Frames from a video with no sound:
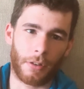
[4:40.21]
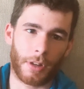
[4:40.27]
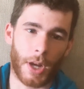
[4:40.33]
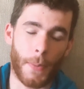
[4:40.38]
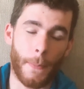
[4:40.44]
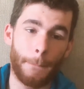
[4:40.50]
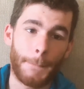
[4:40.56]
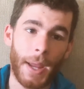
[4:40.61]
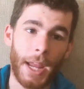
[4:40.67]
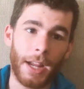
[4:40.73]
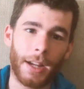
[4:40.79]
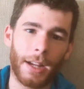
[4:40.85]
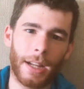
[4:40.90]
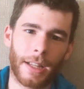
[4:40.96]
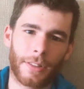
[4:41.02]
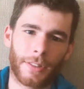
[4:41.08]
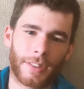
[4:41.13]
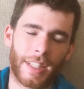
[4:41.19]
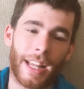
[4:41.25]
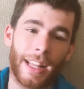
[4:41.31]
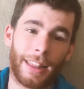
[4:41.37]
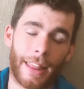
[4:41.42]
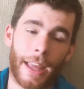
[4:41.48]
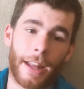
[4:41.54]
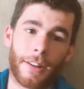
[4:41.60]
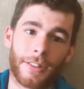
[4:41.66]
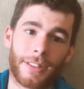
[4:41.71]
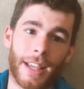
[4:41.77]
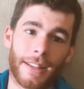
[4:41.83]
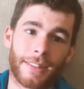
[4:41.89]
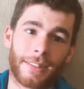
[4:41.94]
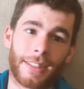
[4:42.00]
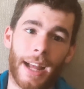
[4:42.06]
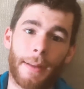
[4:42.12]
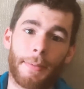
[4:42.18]
It'll go bing, and it'll say Later
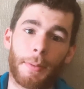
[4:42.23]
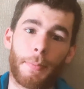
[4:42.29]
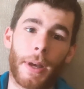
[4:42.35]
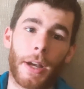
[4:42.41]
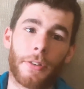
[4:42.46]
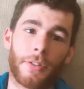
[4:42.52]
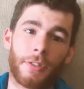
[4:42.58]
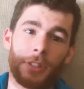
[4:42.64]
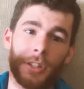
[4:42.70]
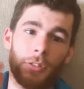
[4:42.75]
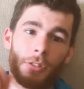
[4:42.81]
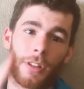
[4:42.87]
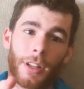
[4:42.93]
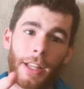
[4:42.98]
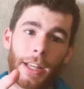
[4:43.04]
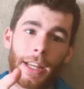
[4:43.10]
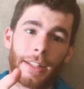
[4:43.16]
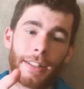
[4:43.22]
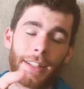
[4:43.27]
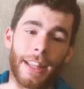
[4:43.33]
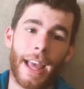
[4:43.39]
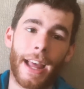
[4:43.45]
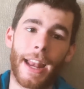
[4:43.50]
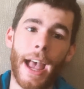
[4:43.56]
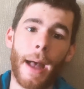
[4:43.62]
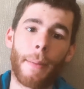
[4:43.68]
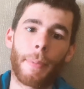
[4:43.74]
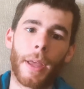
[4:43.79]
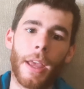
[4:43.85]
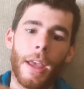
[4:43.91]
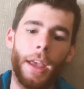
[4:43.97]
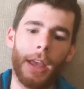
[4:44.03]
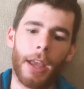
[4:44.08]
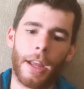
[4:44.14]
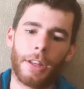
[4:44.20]
says it's time to post. You click into that app,
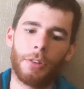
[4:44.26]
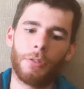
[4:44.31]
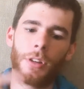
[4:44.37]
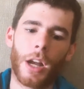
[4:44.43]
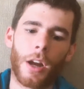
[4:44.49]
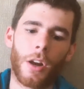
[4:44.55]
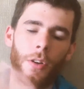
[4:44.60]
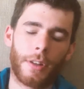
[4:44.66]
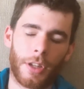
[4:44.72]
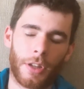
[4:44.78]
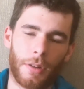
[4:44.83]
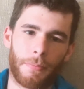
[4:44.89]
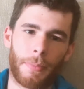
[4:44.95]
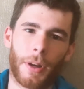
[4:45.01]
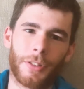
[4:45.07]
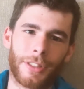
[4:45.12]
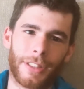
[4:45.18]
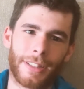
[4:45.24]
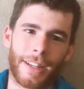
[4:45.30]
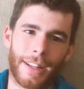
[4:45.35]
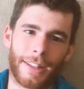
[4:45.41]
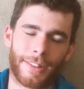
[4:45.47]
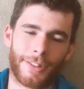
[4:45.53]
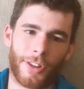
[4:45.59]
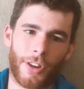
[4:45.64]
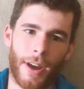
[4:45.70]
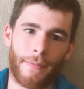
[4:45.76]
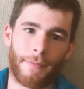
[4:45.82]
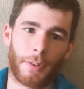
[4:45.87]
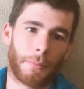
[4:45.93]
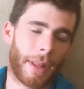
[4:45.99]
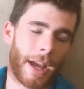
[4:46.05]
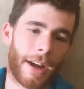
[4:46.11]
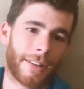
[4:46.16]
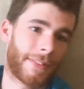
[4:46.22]
and you go, and you can post it to Instagram
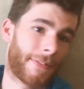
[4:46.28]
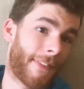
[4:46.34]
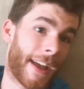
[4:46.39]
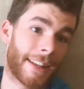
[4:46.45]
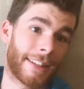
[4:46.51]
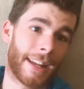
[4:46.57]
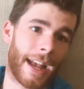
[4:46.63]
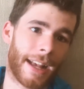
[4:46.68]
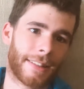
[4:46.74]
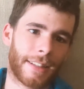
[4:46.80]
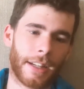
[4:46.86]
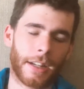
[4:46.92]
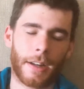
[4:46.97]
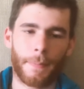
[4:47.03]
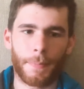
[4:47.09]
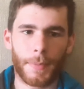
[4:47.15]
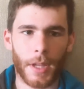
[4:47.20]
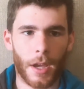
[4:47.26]
from there. It's fantastic.